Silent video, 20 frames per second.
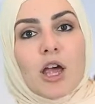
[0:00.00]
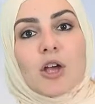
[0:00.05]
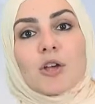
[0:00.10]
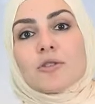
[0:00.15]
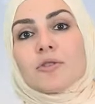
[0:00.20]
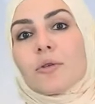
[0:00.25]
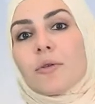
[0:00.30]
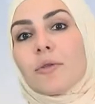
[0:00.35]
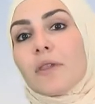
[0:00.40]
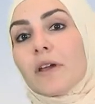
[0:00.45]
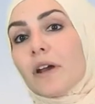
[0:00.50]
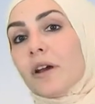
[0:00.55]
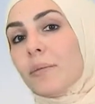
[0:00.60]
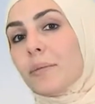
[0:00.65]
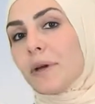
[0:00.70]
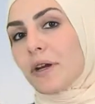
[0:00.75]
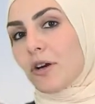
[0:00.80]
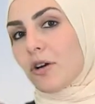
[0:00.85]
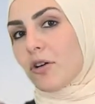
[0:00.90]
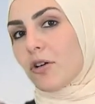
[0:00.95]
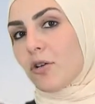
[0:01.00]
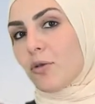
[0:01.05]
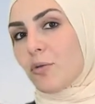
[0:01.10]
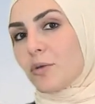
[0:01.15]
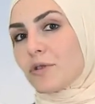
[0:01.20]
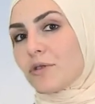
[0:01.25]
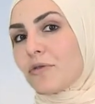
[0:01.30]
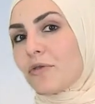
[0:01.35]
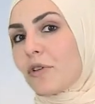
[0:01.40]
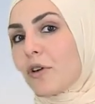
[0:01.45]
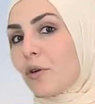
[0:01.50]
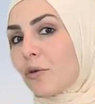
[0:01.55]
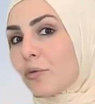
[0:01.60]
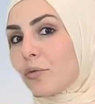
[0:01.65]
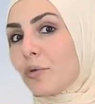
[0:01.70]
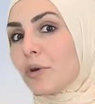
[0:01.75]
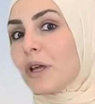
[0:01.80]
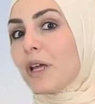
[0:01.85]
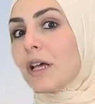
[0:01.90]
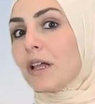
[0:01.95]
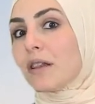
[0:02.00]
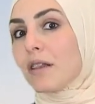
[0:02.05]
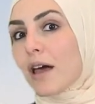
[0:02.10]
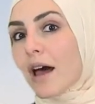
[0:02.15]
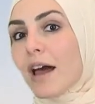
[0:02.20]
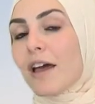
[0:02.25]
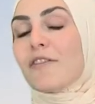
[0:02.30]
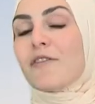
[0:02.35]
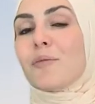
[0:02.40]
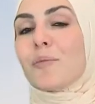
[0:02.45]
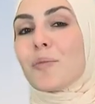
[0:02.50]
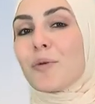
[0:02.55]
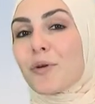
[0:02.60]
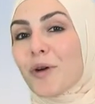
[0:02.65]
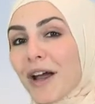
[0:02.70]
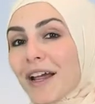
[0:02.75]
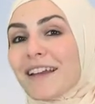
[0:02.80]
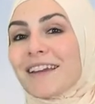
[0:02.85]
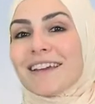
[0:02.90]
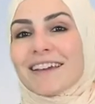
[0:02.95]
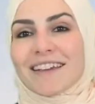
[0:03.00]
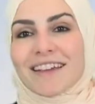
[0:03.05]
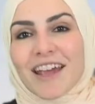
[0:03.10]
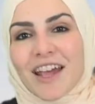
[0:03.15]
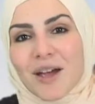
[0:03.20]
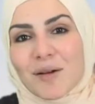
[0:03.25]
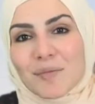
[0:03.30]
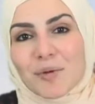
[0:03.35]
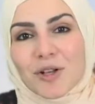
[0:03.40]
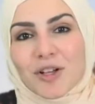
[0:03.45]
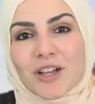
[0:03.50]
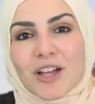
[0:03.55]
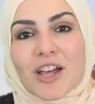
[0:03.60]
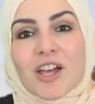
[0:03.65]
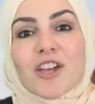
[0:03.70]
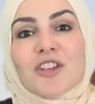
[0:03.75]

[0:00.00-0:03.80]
So their miracle was for a real life pregnant camel